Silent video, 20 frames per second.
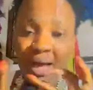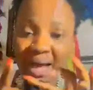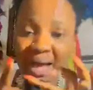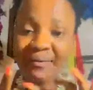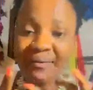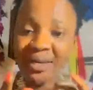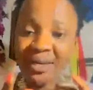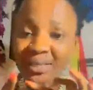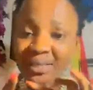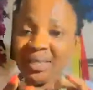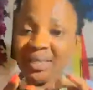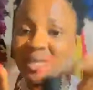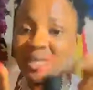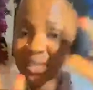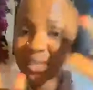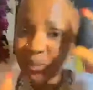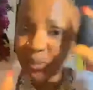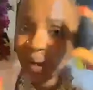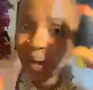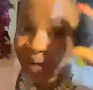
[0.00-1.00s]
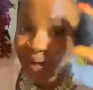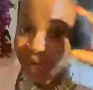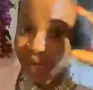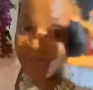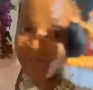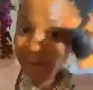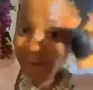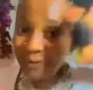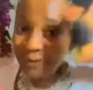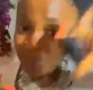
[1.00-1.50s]
Have you seen this one
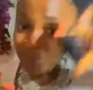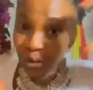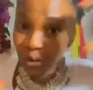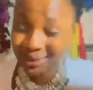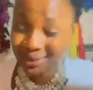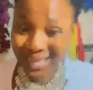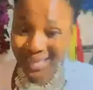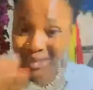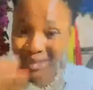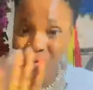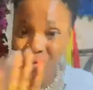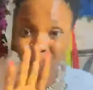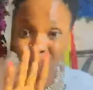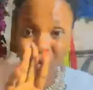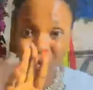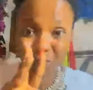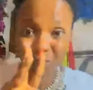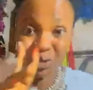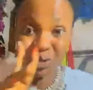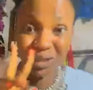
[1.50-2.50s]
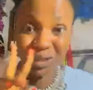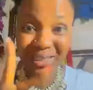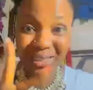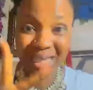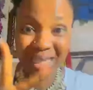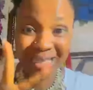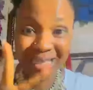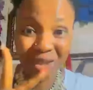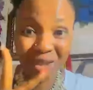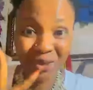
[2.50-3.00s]
leaf? I've done that almost 2
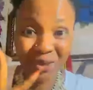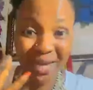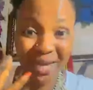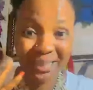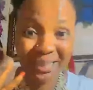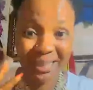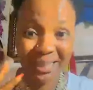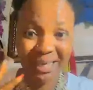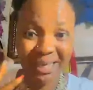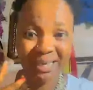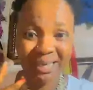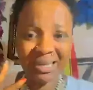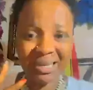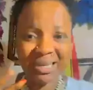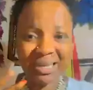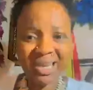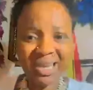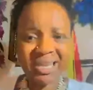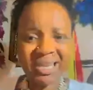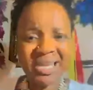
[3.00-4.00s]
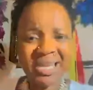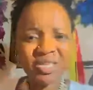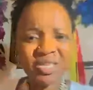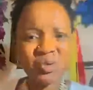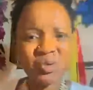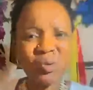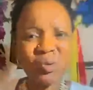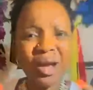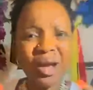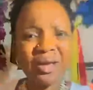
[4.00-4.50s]
things. I teach you guys here. That
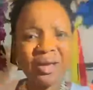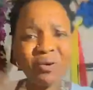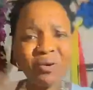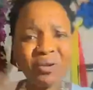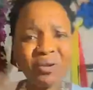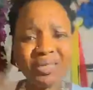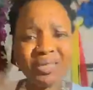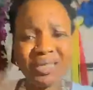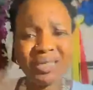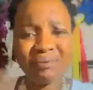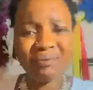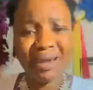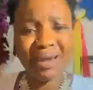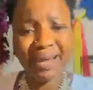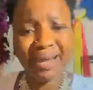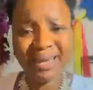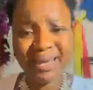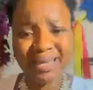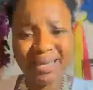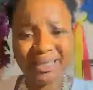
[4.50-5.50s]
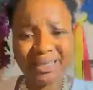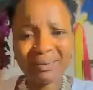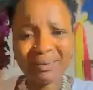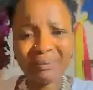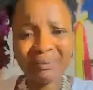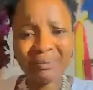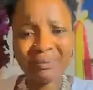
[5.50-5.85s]
is why all these leaves are like that.